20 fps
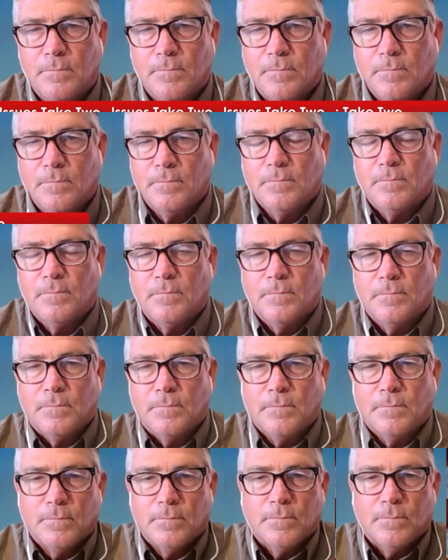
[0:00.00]

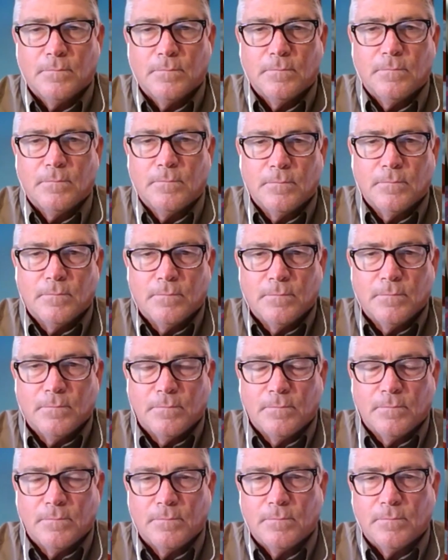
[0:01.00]

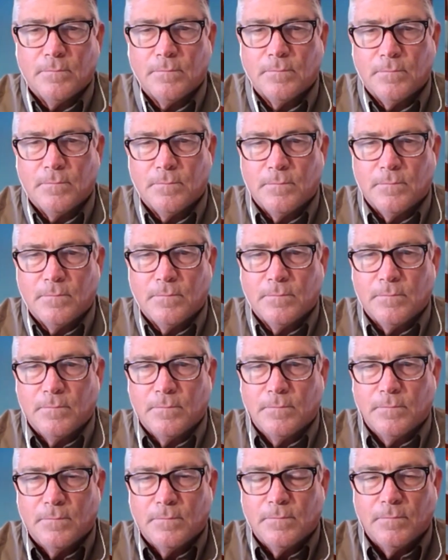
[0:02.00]

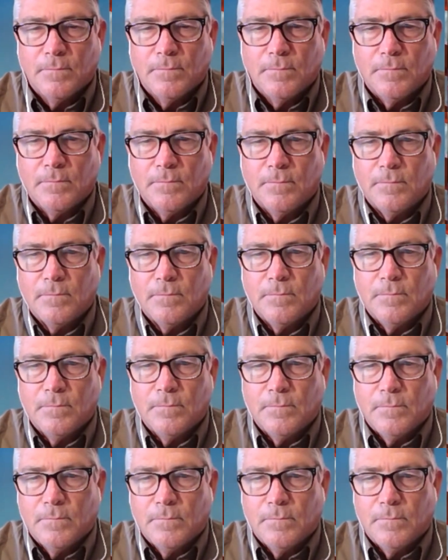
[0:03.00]
(not speaking)